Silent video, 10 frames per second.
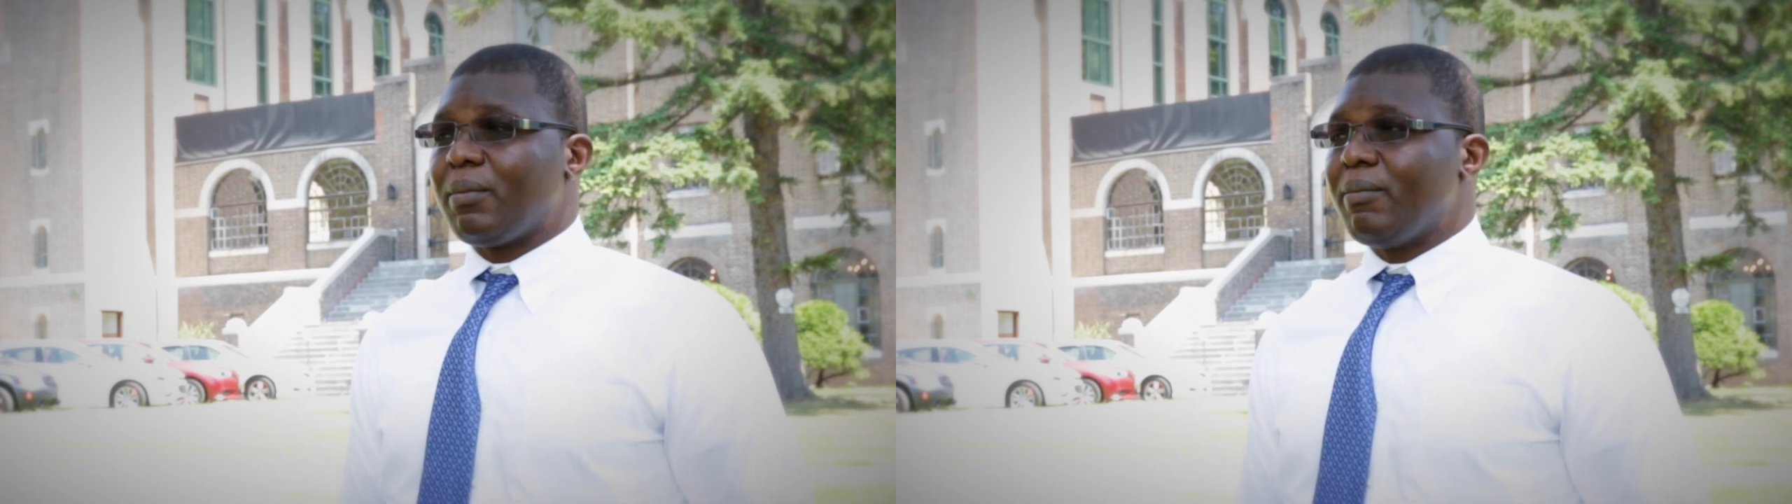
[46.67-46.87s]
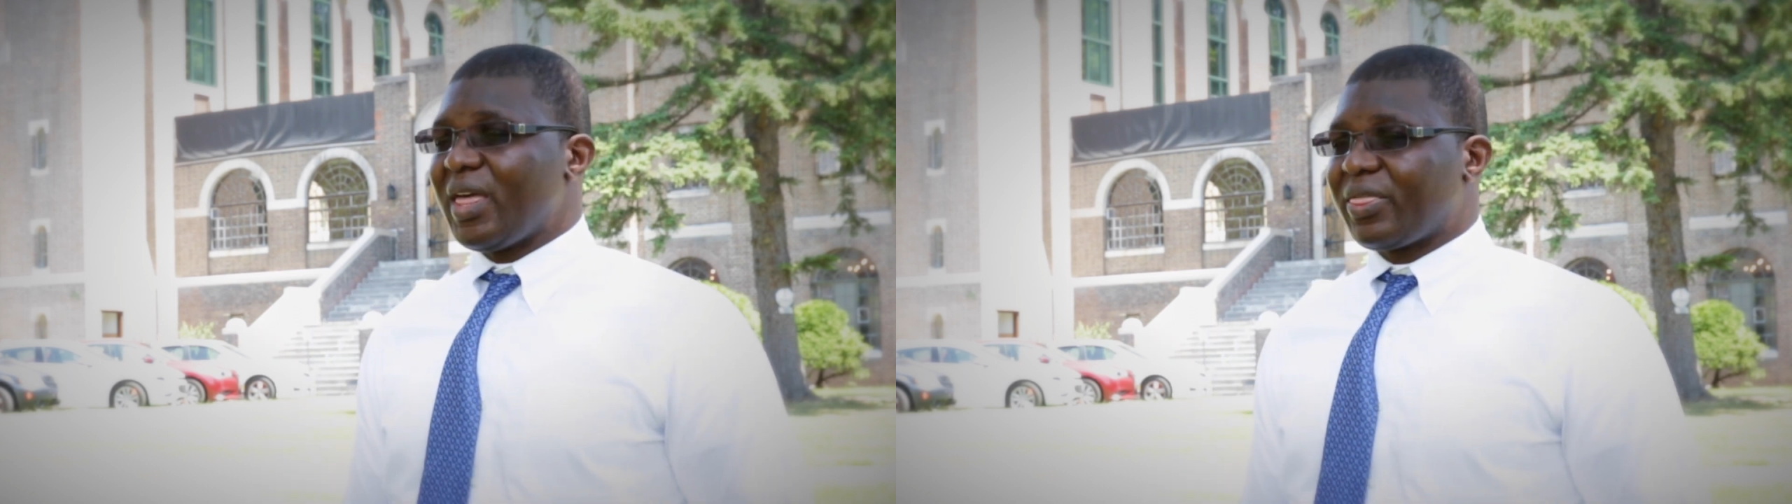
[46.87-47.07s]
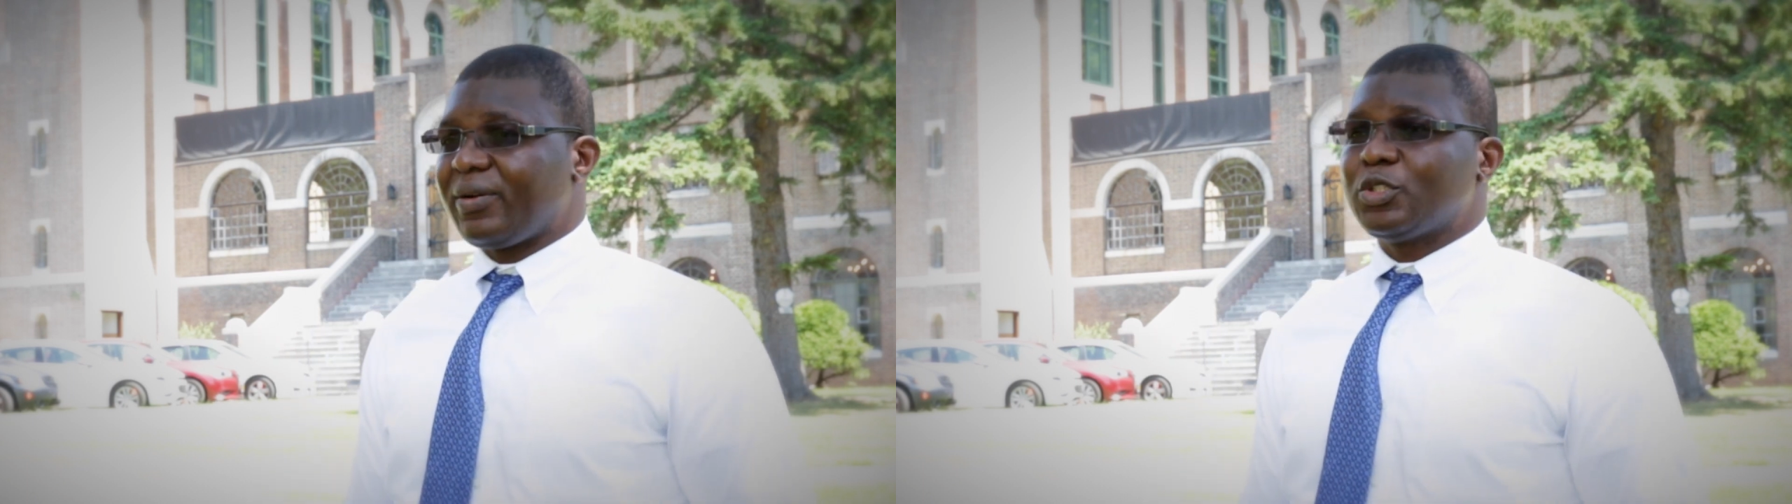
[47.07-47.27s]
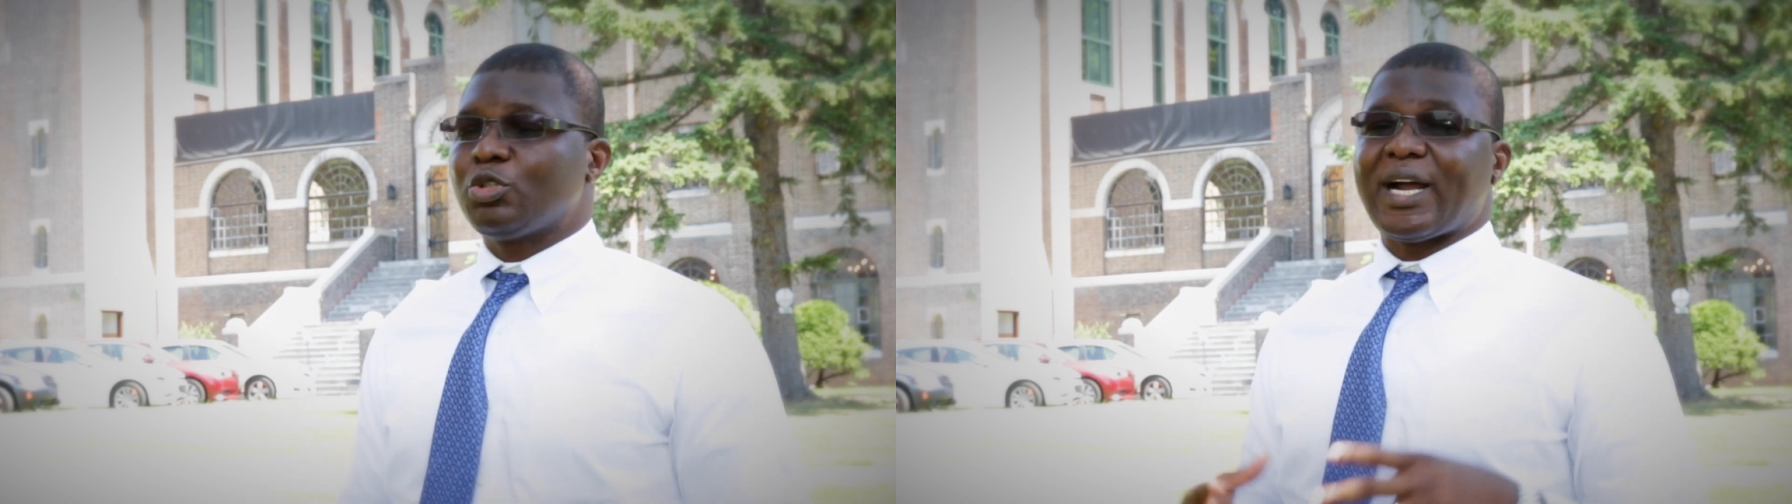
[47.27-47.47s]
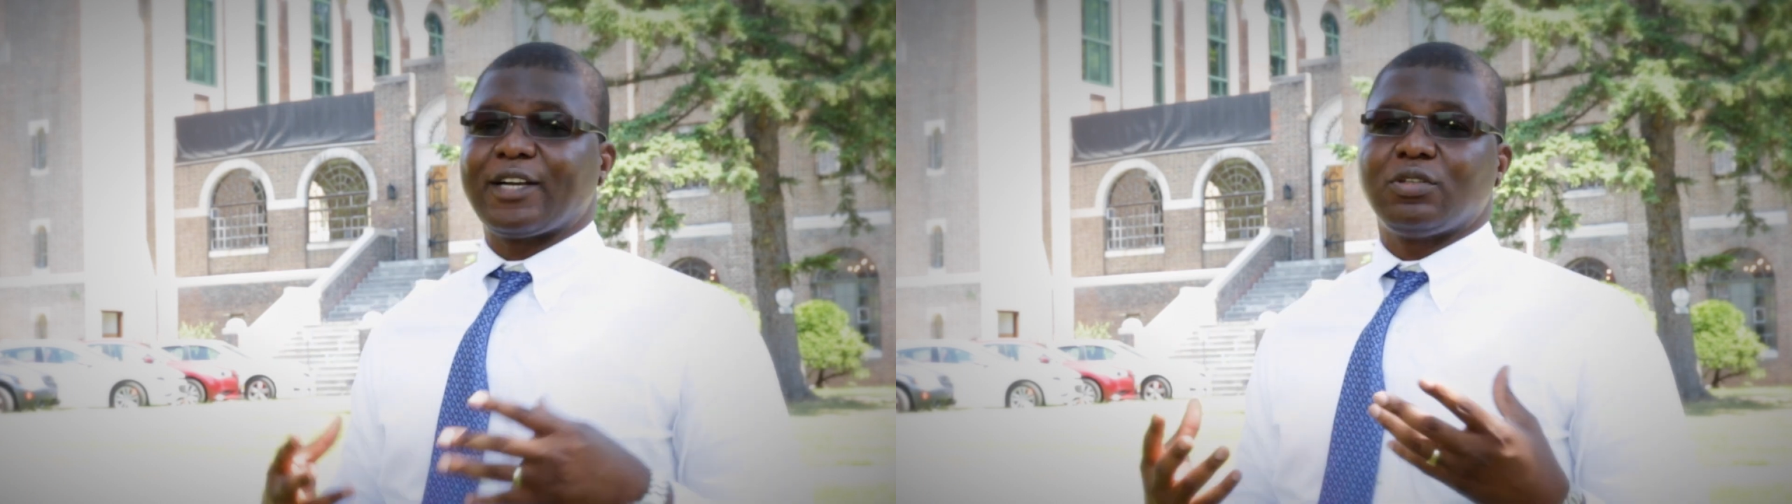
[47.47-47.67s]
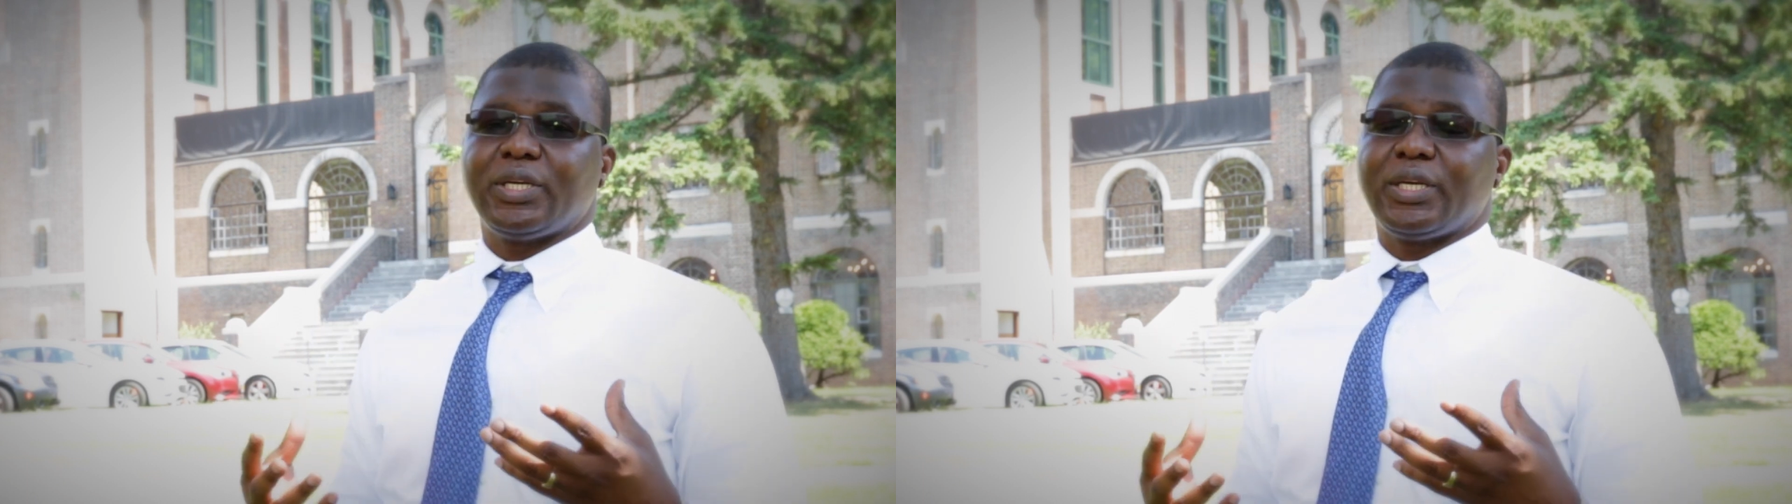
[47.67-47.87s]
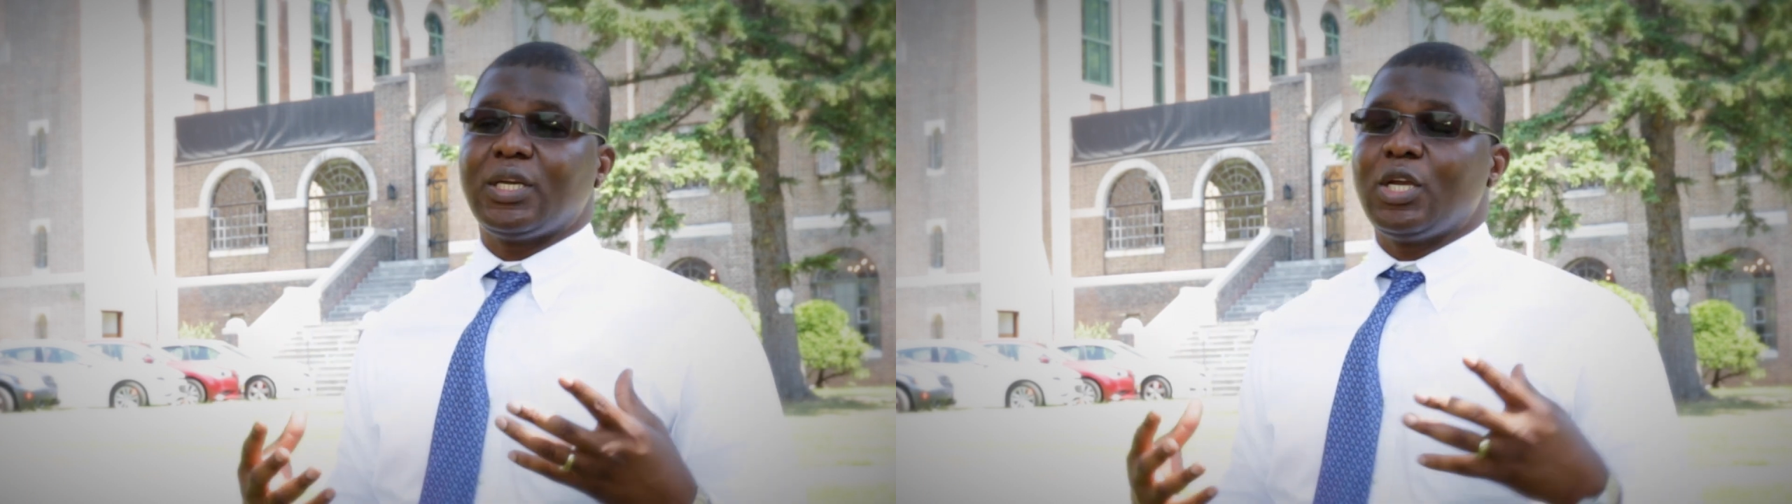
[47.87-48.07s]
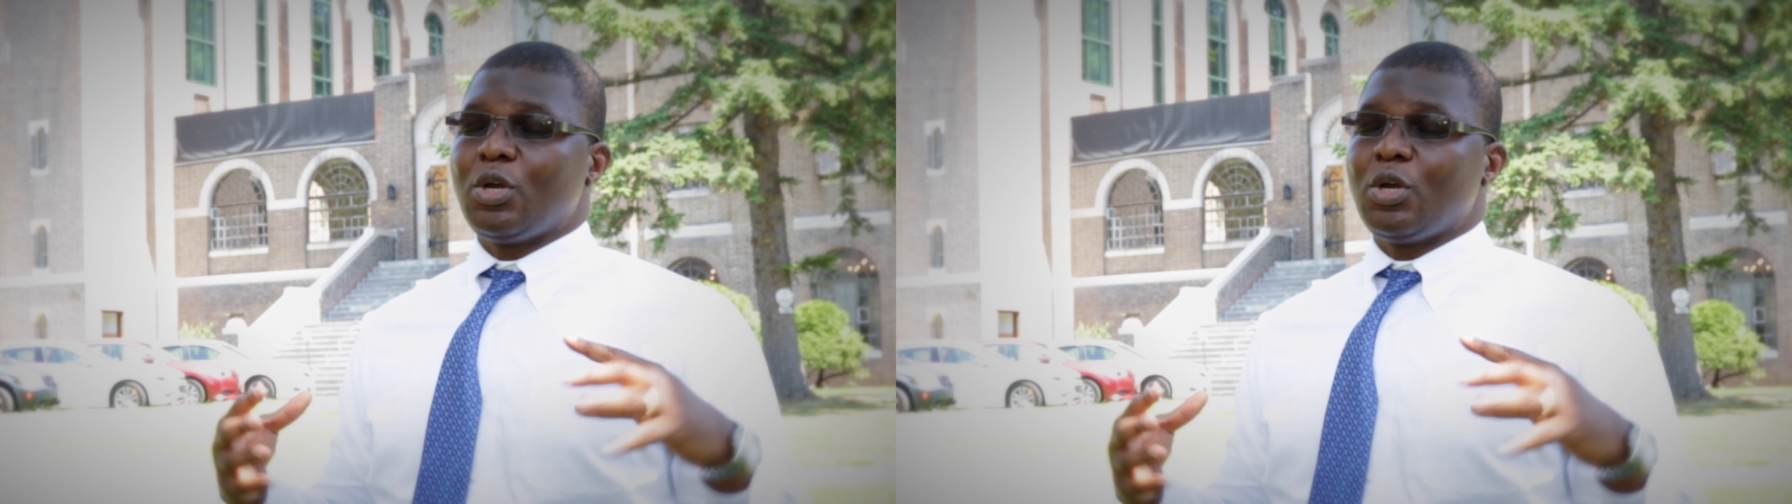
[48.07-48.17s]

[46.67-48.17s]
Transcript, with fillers: method to actually